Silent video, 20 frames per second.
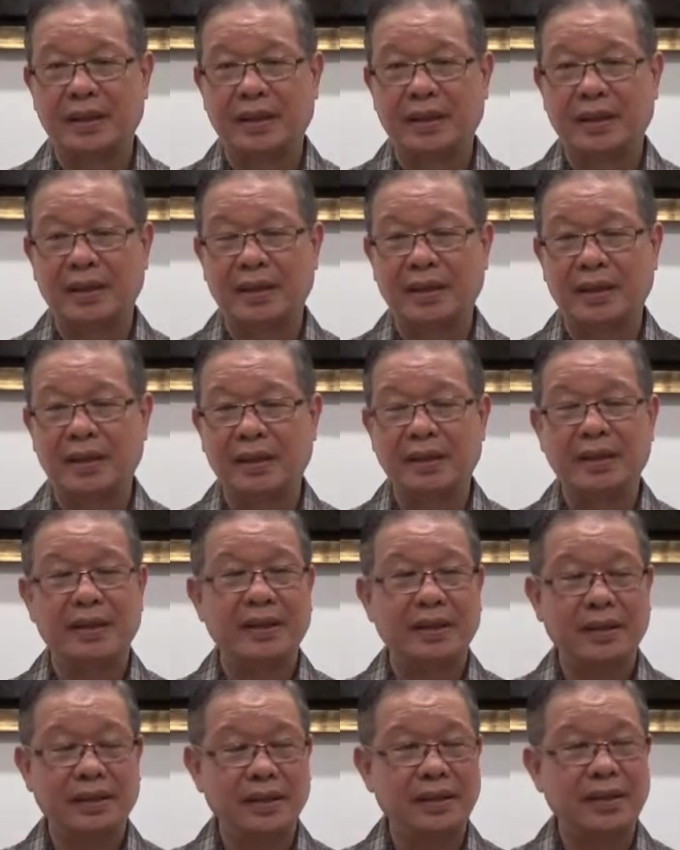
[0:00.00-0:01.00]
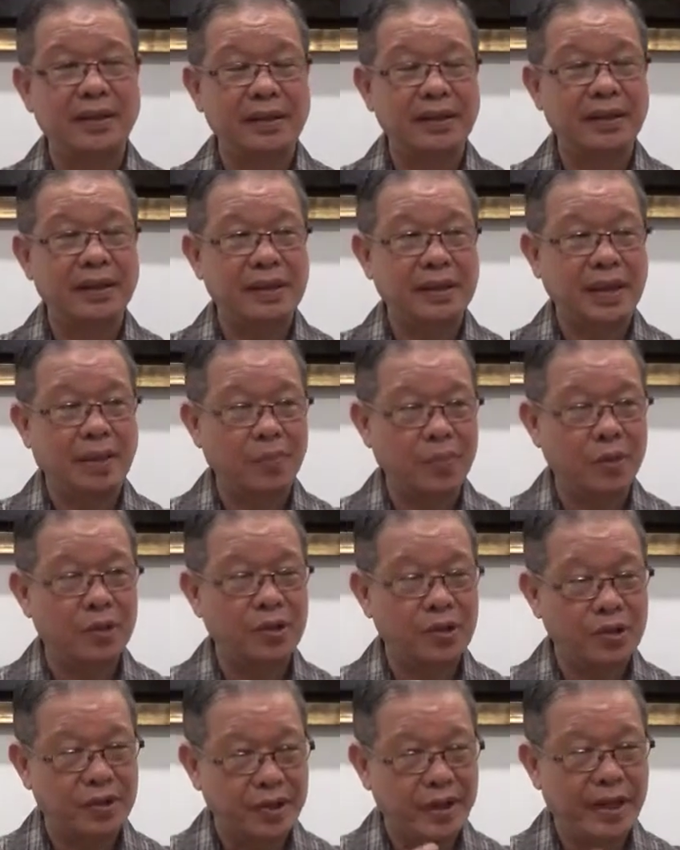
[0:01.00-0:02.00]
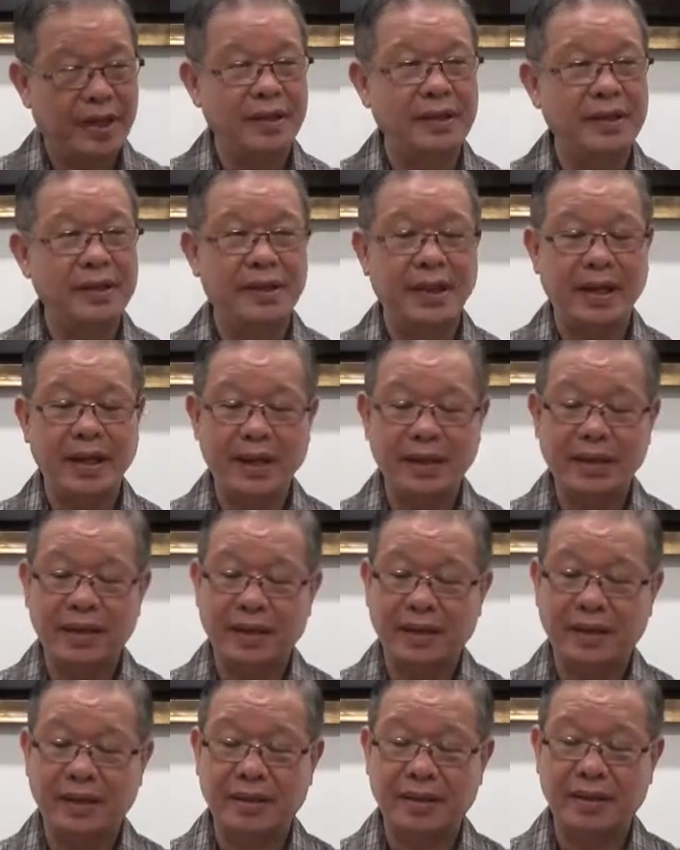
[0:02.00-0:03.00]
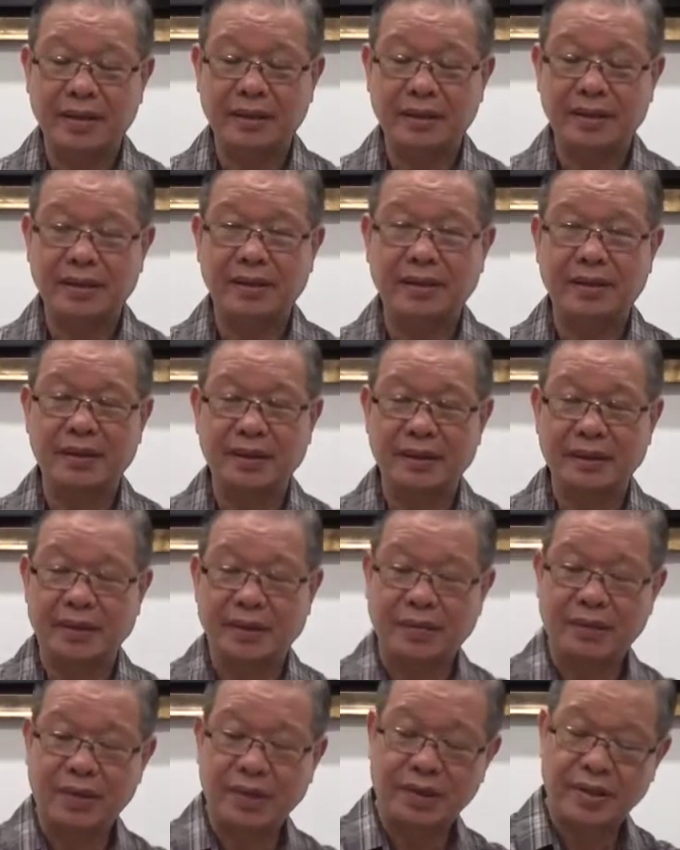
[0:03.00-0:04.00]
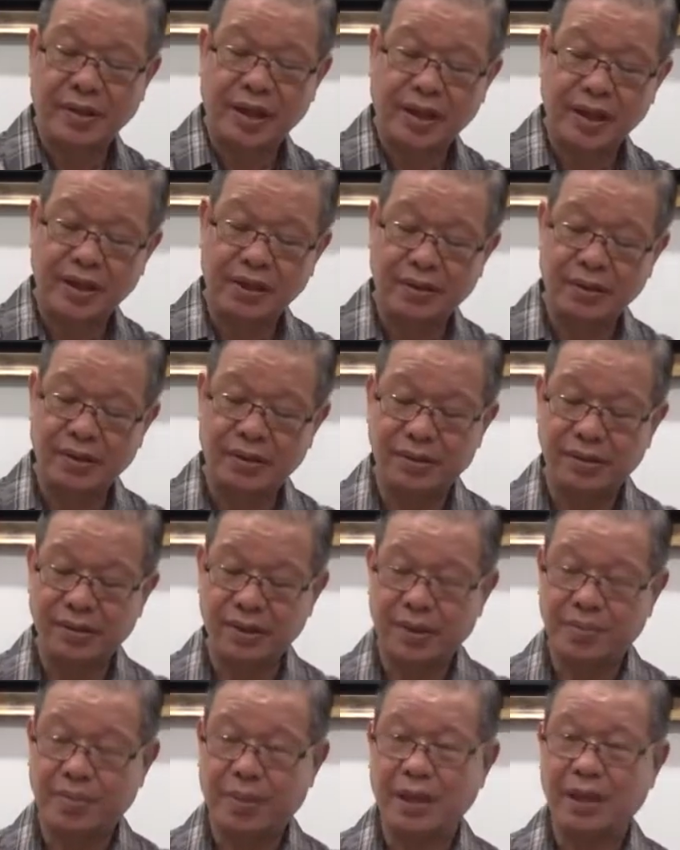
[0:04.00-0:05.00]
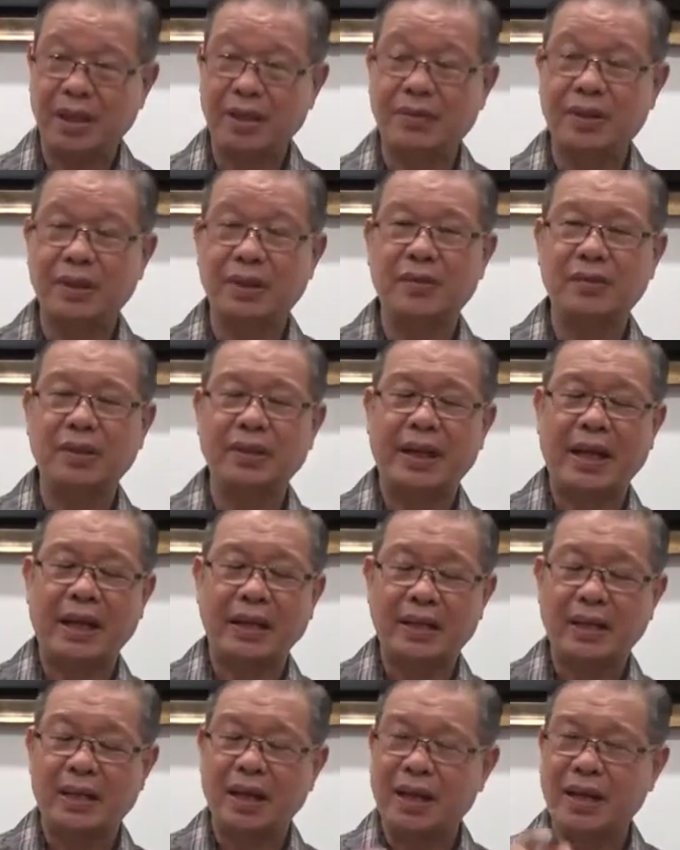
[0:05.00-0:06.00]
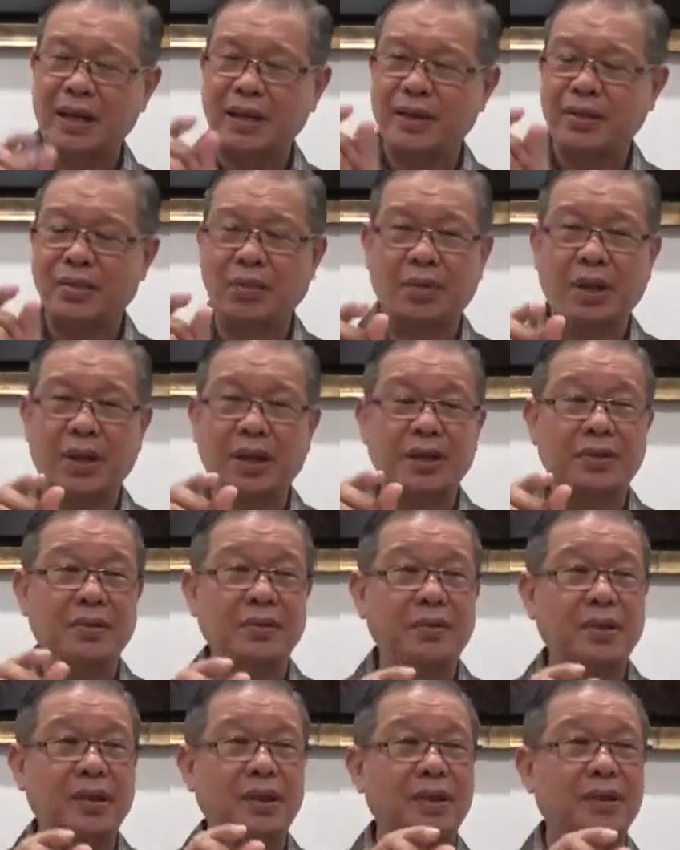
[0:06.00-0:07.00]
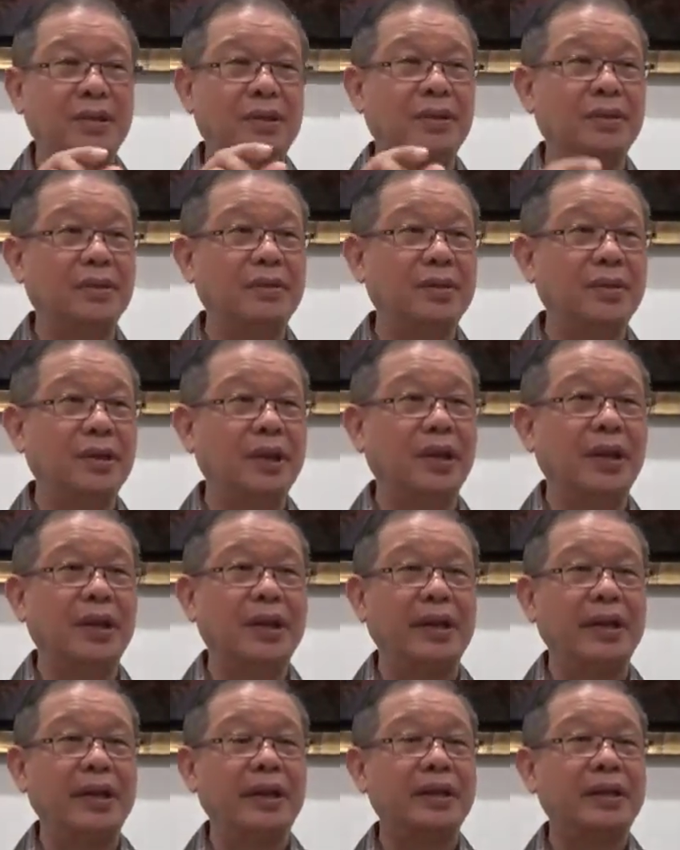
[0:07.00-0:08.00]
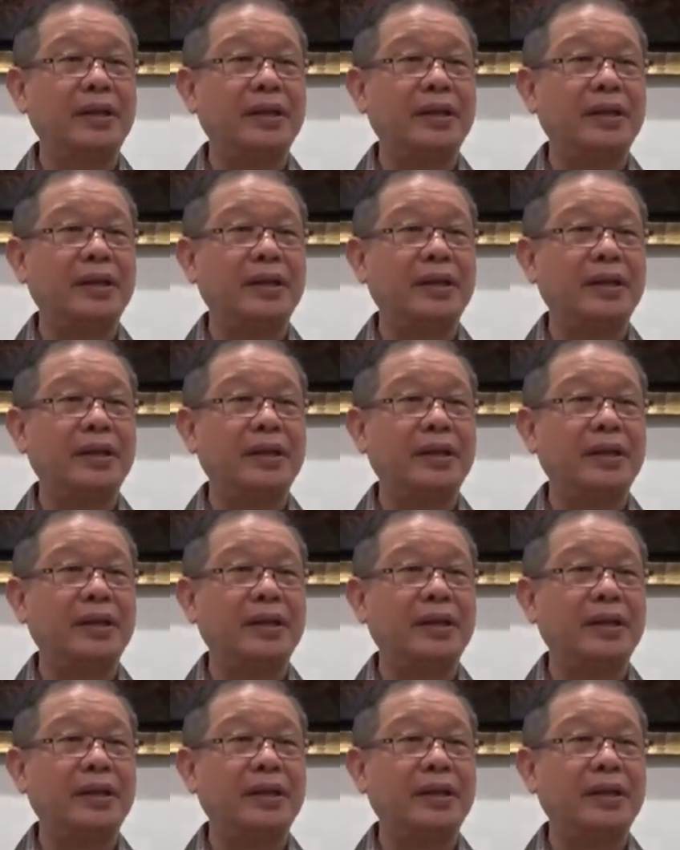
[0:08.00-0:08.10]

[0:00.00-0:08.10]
his approach is that he's saying that after studying all the Pali words, he will analyze one word, you know, in